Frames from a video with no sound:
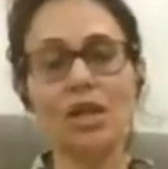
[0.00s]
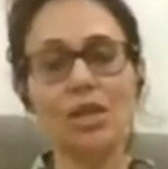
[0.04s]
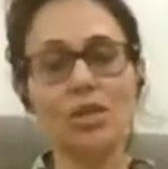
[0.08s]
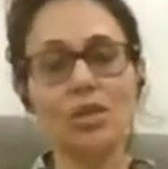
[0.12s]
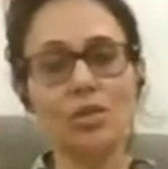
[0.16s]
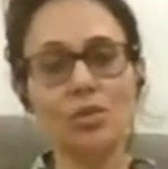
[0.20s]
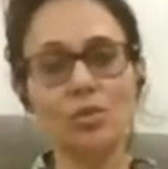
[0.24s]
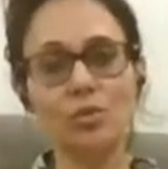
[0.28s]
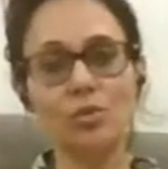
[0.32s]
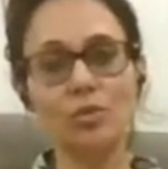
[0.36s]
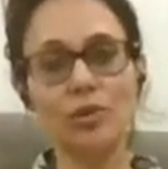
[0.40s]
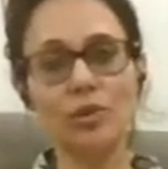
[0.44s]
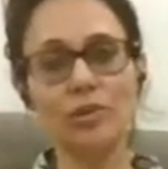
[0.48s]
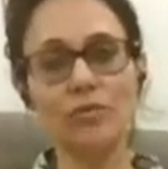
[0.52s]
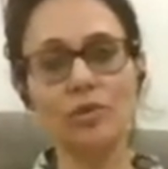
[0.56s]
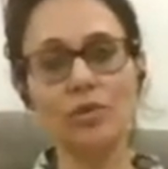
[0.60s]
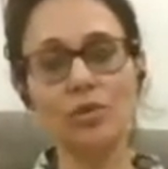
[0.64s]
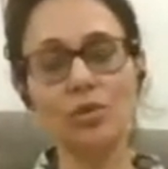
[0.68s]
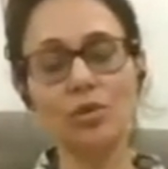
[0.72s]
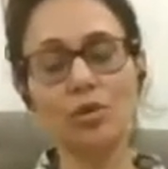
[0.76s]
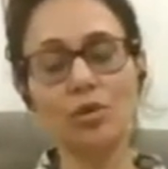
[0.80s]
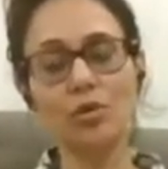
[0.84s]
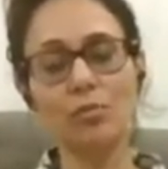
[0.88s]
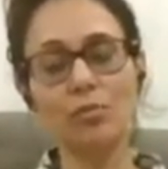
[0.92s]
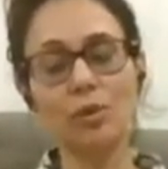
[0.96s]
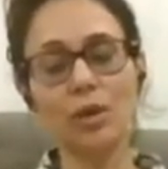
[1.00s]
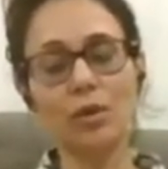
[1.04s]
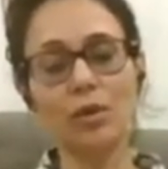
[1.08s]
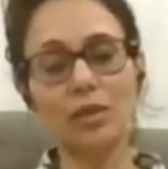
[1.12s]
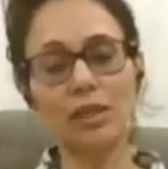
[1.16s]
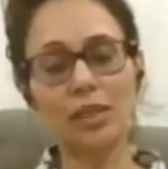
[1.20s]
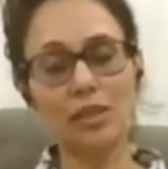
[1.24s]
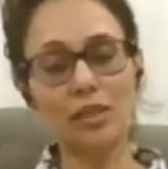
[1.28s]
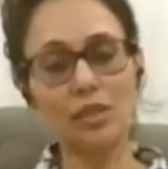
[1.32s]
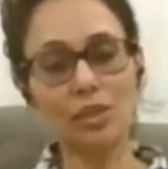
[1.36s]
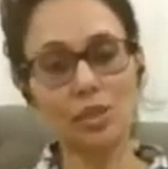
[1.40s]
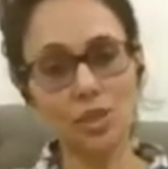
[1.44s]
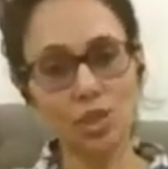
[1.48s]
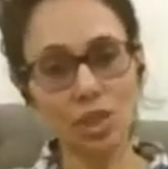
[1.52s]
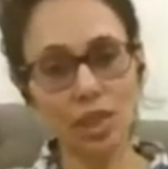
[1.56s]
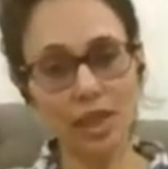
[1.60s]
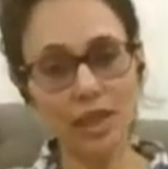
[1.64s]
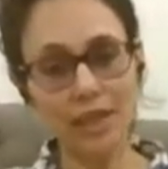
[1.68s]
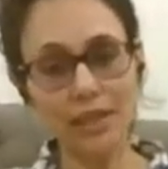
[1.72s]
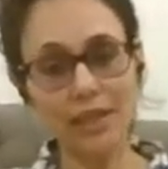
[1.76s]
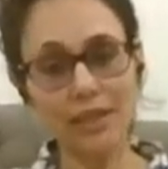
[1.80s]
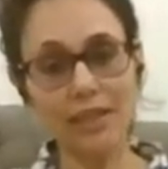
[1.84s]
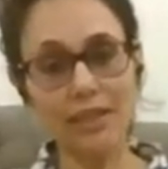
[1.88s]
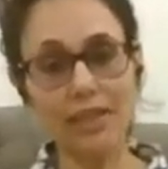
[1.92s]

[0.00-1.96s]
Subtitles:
So when we talk about inner child